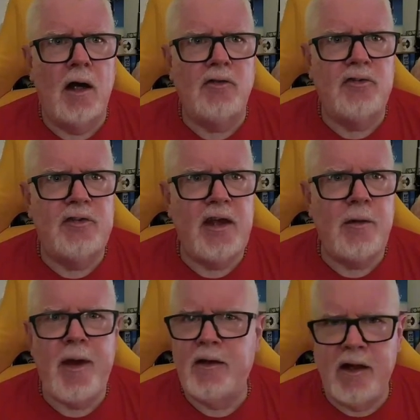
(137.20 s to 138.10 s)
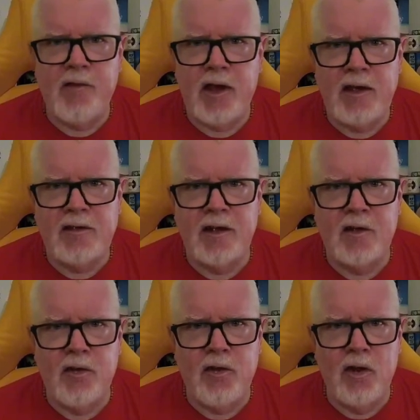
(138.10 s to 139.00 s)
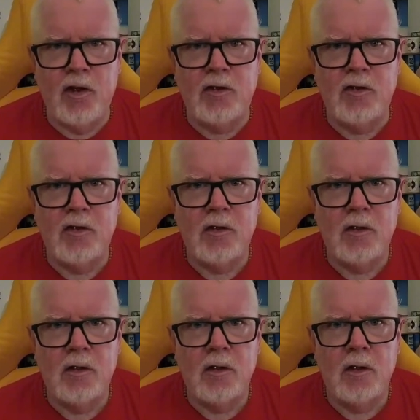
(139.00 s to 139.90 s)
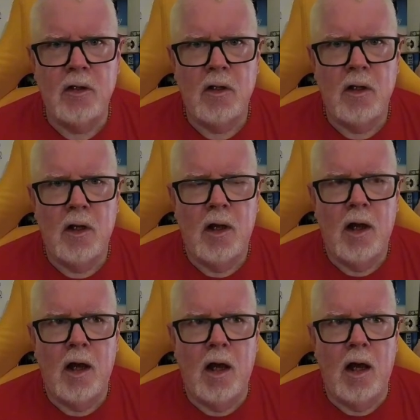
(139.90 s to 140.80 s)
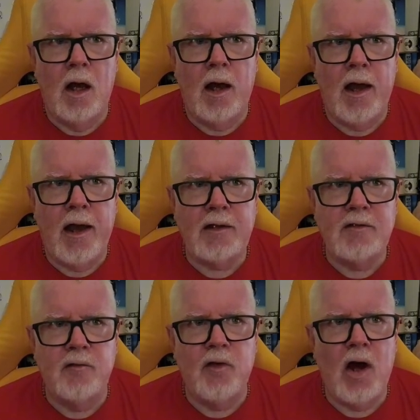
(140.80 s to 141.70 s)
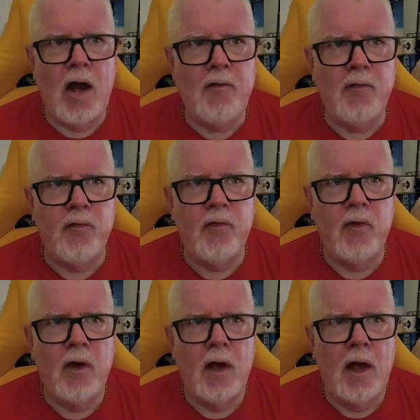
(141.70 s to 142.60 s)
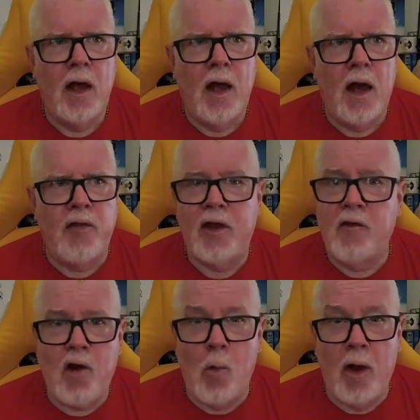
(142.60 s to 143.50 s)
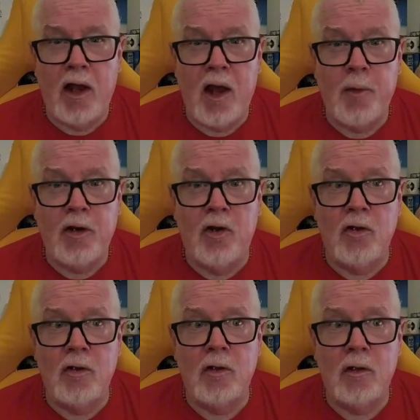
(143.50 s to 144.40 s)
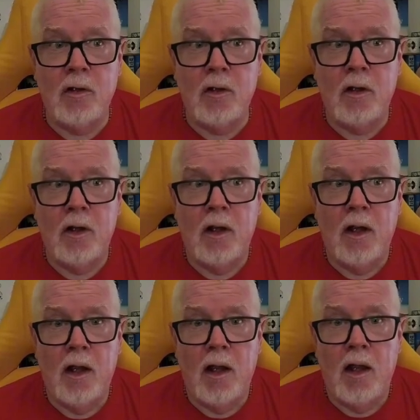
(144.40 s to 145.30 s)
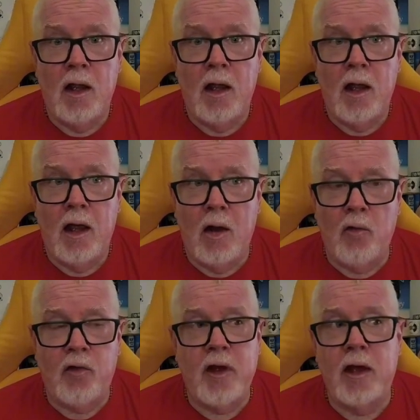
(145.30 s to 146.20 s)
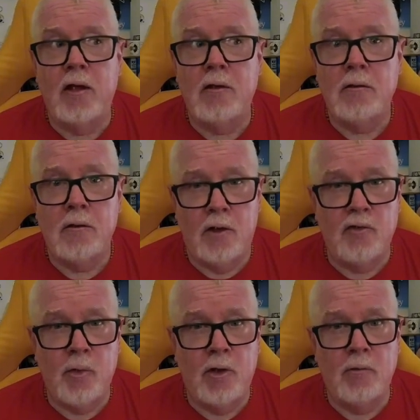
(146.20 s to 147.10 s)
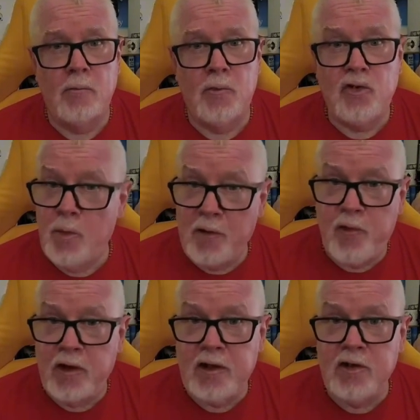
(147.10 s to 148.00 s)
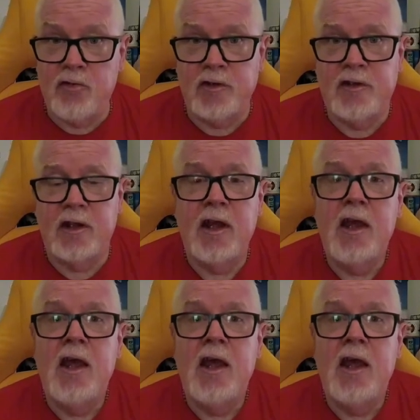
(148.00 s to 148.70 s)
I said about navigating the third act of life. I think I've got one coming on healthcare as well, which you might find interesting.